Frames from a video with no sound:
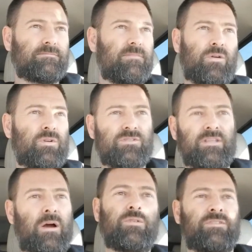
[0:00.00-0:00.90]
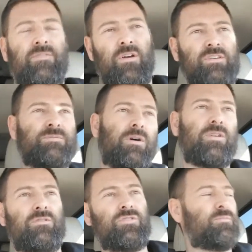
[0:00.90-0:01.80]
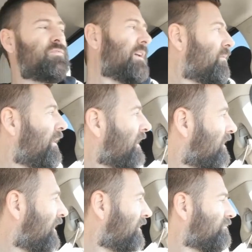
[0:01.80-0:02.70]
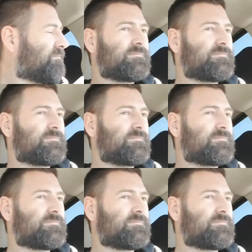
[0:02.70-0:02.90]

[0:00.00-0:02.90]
Of course, I was a very small YouTube channel back then.